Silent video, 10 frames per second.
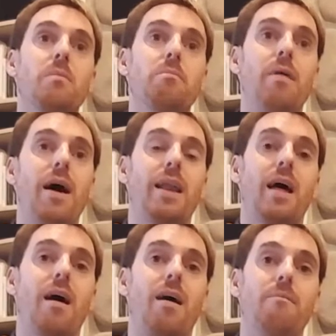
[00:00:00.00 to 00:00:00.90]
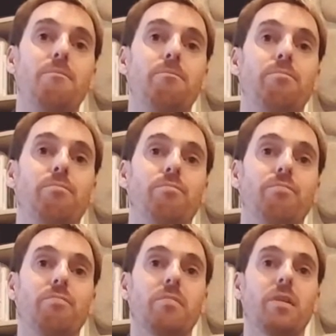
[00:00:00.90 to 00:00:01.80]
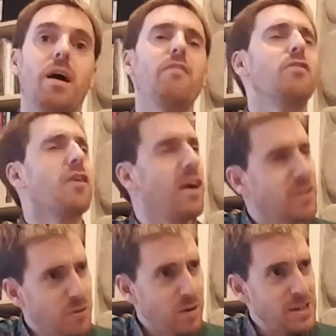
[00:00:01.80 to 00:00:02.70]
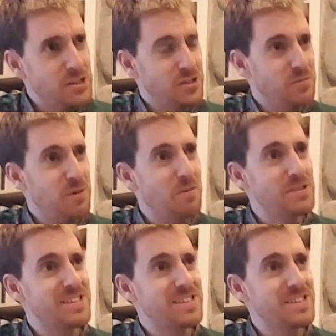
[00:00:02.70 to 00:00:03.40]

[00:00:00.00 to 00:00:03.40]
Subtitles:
But I forgot your question. What was